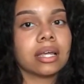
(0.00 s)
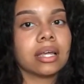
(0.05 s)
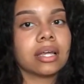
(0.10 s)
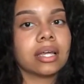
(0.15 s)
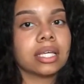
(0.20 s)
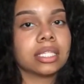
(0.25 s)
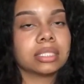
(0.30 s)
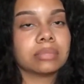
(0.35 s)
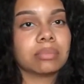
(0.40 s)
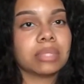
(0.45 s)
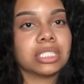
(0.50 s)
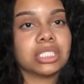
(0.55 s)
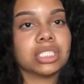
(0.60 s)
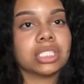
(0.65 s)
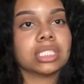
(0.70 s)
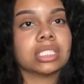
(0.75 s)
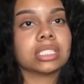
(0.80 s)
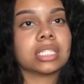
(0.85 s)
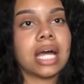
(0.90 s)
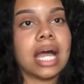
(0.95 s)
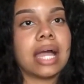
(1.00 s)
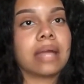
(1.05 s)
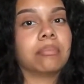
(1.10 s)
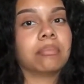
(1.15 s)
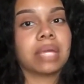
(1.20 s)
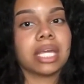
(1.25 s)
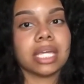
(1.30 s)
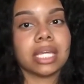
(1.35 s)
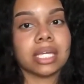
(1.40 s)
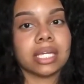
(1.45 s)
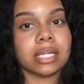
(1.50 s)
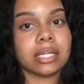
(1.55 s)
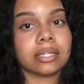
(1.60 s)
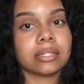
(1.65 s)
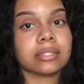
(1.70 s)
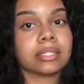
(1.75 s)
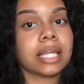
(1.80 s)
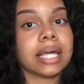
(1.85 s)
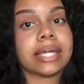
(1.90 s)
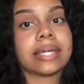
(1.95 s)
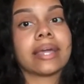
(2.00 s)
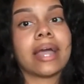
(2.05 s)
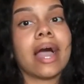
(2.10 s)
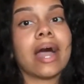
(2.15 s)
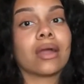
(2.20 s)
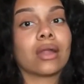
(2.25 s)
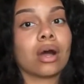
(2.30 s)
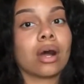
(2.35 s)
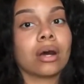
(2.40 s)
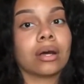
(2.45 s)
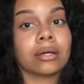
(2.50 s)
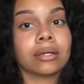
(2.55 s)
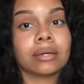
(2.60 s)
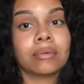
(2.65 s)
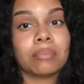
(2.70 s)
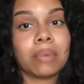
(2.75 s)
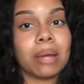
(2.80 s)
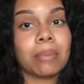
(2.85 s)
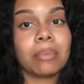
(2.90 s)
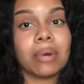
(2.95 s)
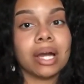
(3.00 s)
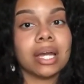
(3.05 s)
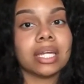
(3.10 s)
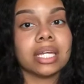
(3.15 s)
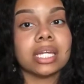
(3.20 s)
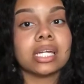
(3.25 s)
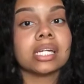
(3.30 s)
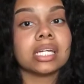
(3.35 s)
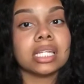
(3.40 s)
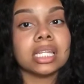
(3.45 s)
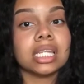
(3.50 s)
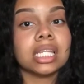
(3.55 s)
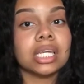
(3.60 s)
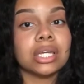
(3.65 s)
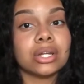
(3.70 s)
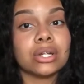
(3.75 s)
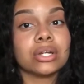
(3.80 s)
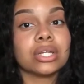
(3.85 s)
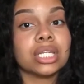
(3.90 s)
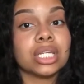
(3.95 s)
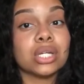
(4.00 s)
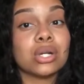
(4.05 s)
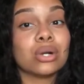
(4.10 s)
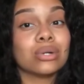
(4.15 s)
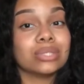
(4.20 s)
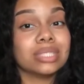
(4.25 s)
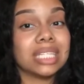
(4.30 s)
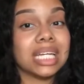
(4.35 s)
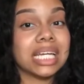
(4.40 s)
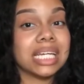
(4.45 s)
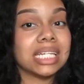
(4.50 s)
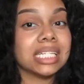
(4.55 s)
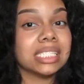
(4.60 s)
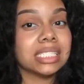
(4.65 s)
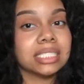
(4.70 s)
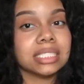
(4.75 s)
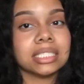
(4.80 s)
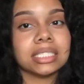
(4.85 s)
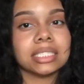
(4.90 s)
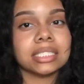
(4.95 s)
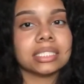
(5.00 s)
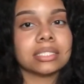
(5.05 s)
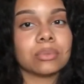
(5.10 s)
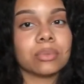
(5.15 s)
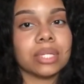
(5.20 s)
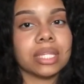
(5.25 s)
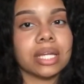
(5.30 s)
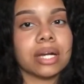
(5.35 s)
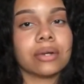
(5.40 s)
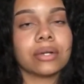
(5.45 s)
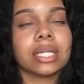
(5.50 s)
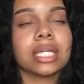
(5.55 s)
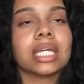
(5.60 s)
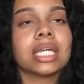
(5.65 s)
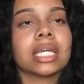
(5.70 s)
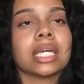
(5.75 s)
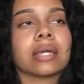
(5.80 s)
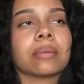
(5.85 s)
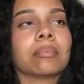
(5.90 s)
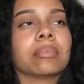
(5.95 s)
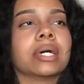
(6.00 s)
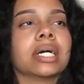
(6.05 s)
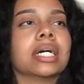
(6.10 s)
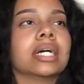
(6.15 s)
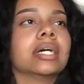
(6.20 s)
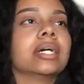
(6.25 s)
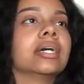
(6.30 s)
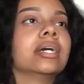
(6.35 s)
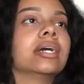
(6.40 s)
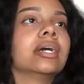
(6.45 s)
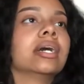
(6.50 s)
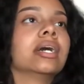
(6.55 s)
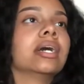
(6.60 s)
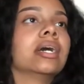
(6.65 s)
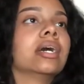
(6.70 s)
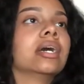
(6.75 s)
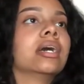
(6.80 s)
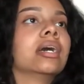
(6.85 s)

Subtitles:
as much as I make it, like at all. My body could literally go days without eating, but